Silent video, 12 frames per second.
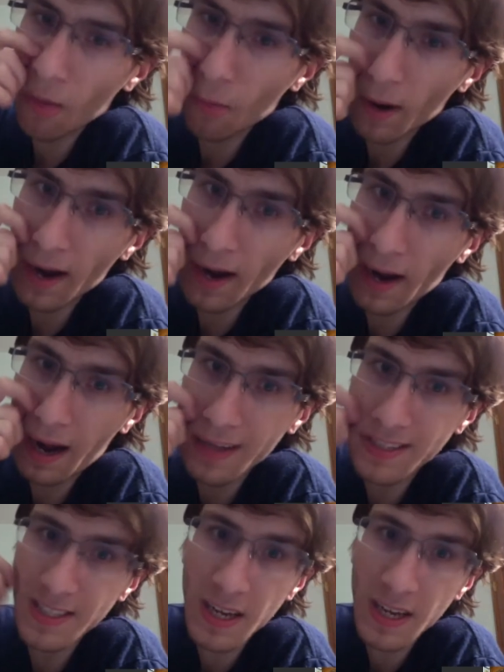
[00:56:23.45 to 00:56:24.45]
way it
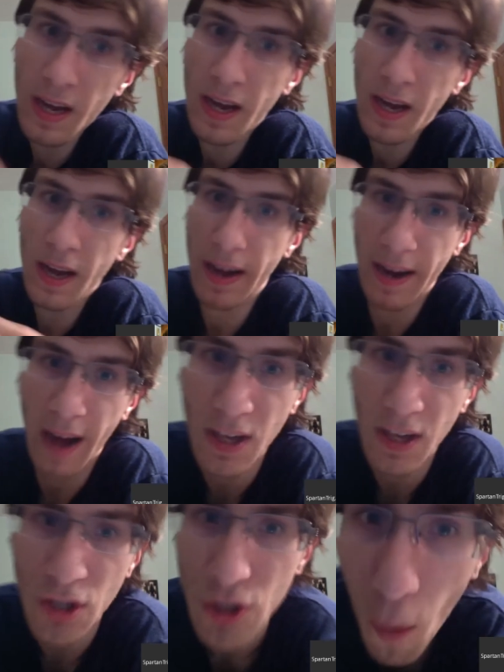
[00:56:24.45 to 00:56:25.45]
has
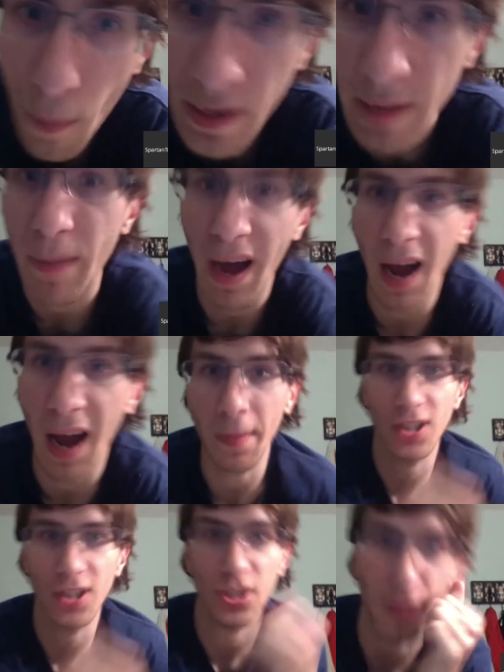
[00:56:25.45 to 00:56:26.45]
so many bad
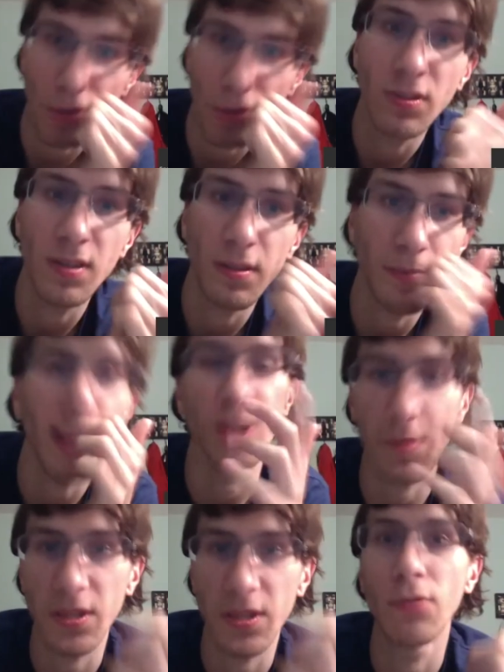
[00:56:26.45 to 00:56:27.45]
matchups.
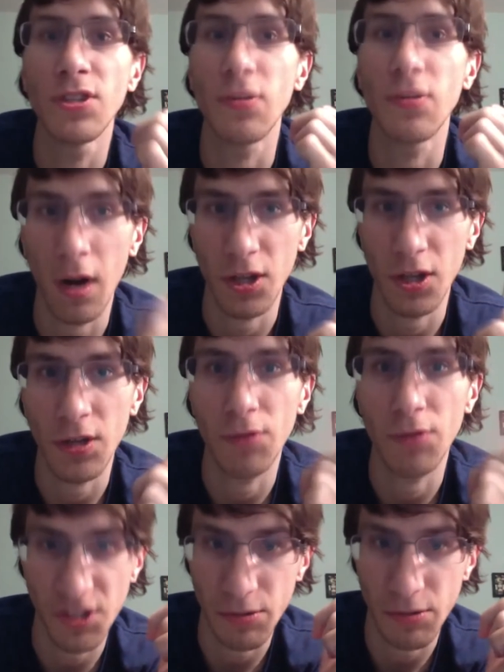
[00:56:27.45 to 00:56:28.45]
It loses to Rush. It
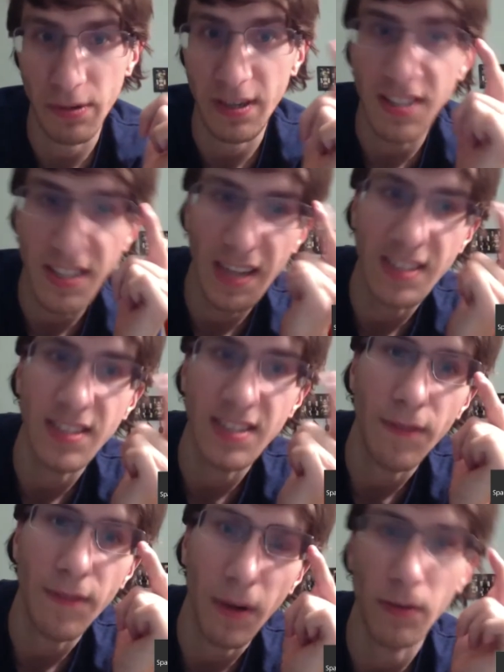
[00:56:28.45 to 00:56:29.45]
loses to extensive
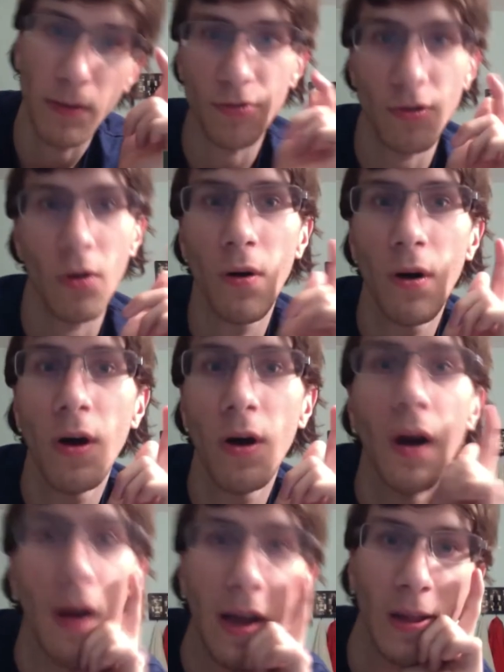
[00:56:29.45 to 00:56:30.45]
field control.
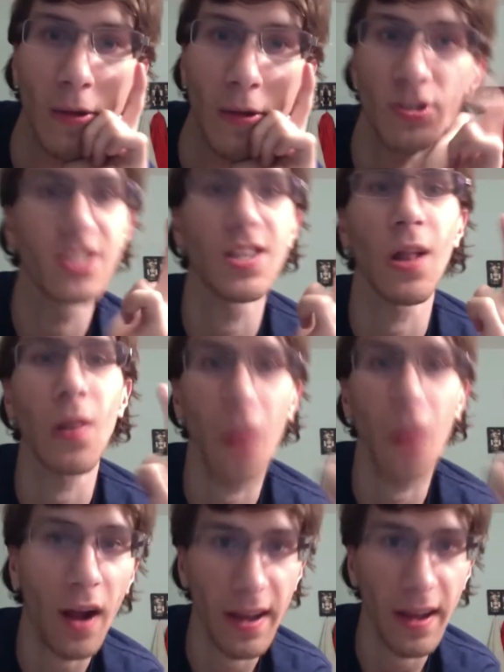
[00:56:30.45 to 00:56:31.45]
It loses to
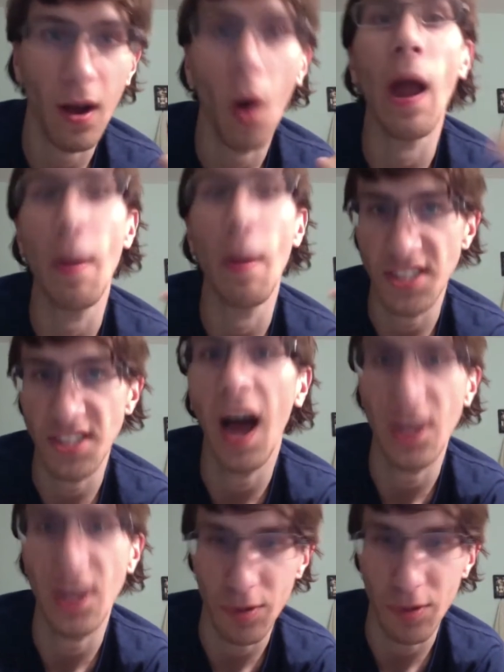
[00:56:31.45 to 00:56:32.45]
locking. Oh yeah,
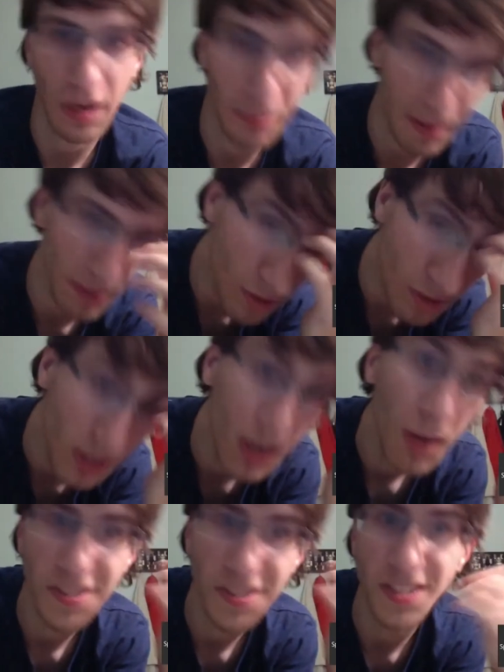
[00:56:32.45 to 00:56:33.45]
Messiahs. We've heard about those.
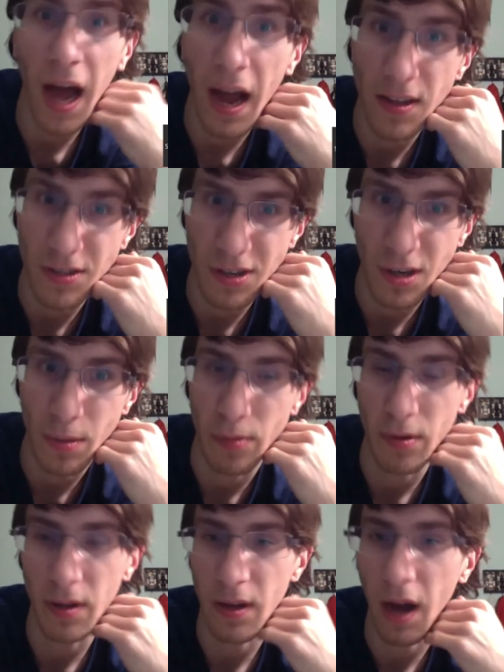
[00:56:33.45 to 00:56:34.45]
Messiahs are gonna be
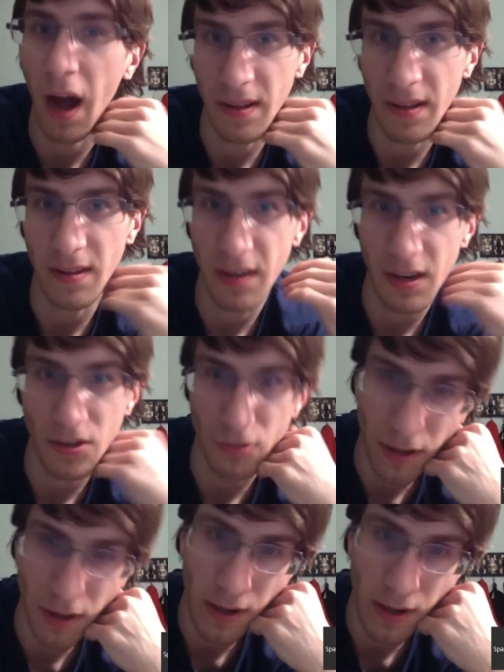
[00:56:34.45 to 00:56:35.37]
really. I think the deck's really good.